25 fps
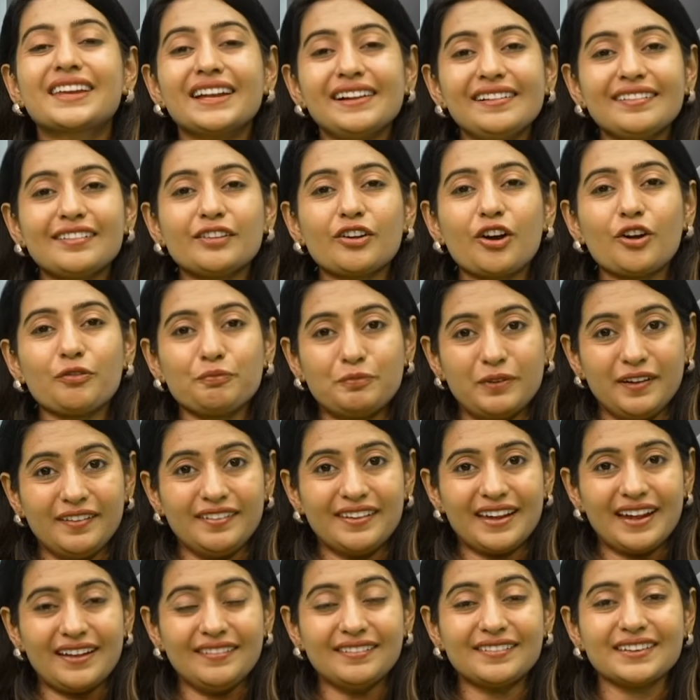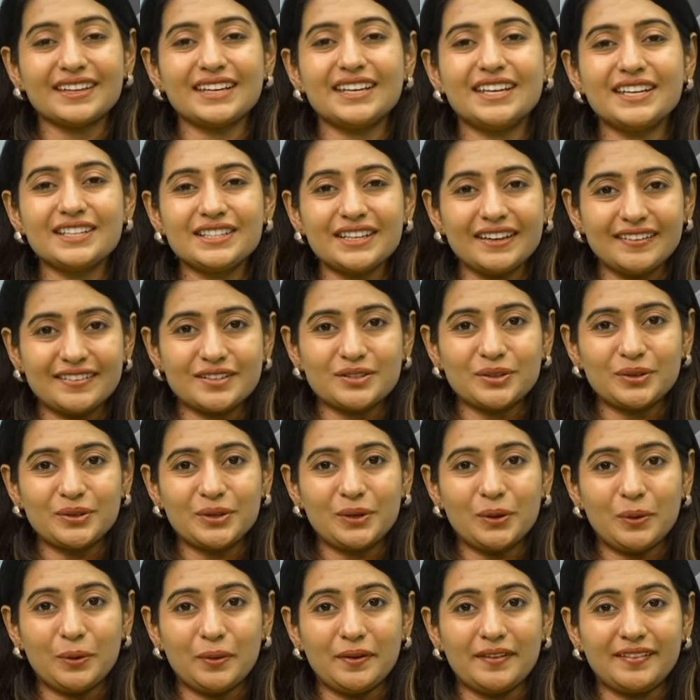Skillsoft presents
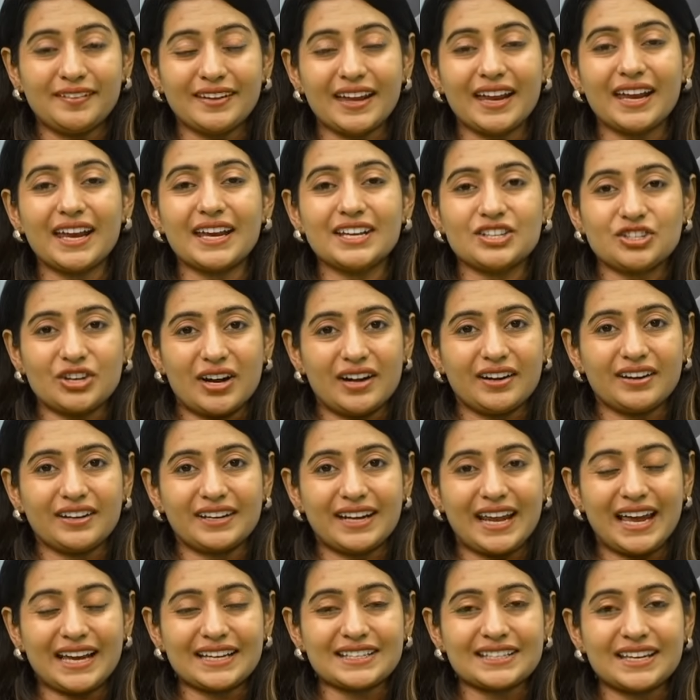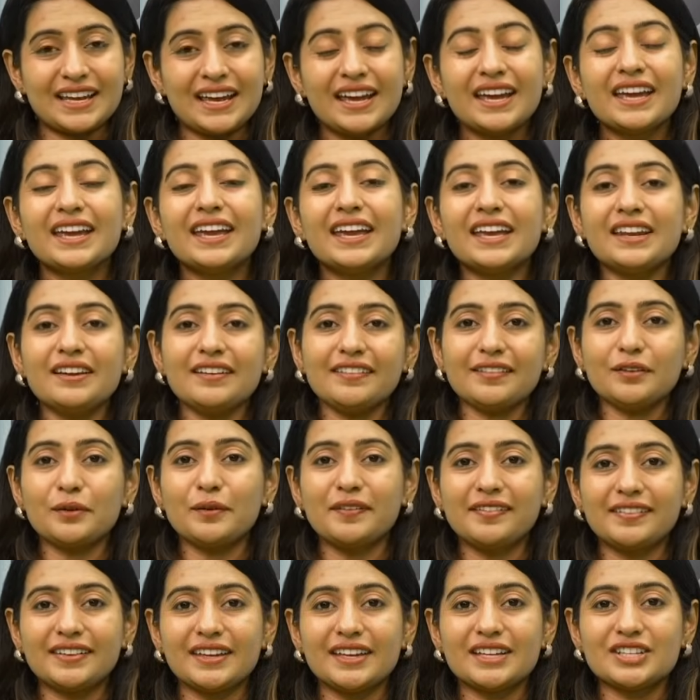ETStudios HRConnect in
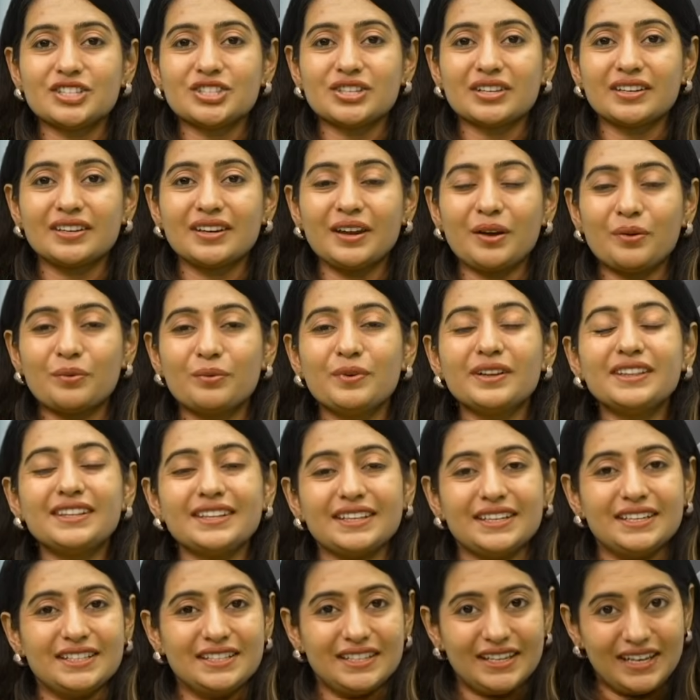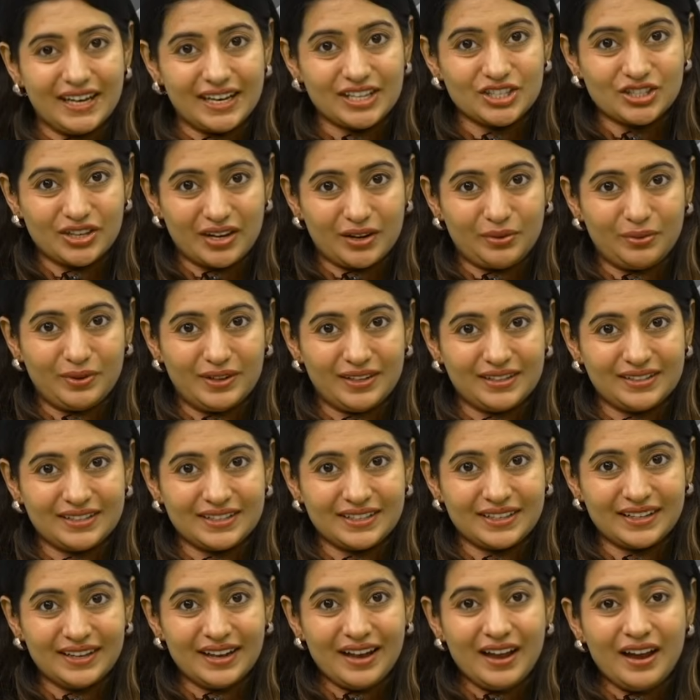association with ET HR
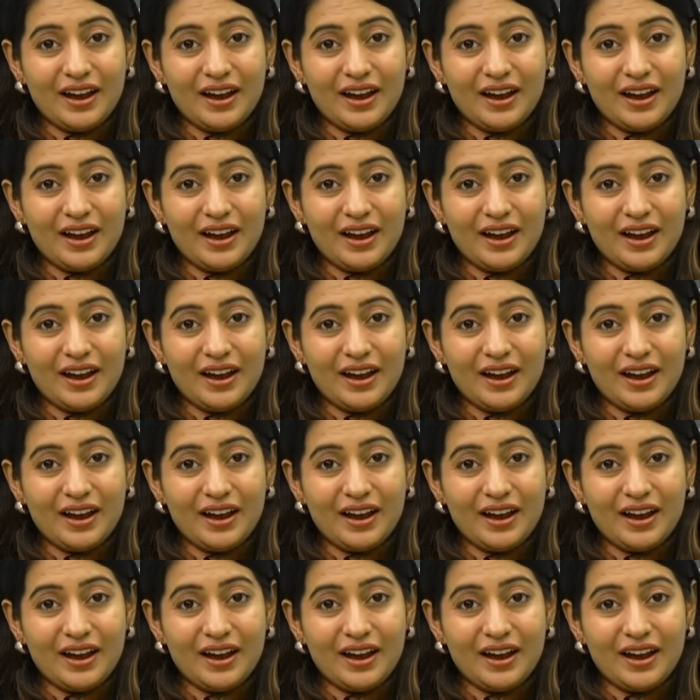World.